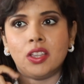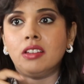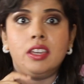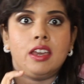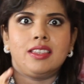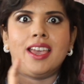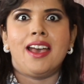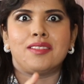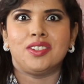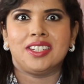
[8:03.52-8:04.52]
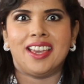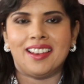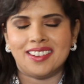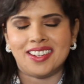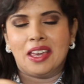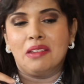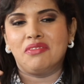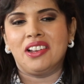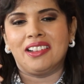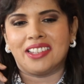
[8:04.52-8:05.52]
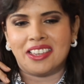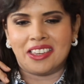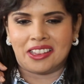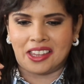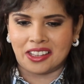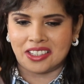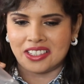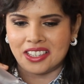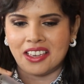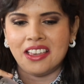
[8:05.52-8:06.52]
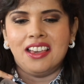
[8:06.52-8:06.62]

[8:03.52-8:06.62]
Uh, yeah, their Advent calendar. Hopefully I can get that this year.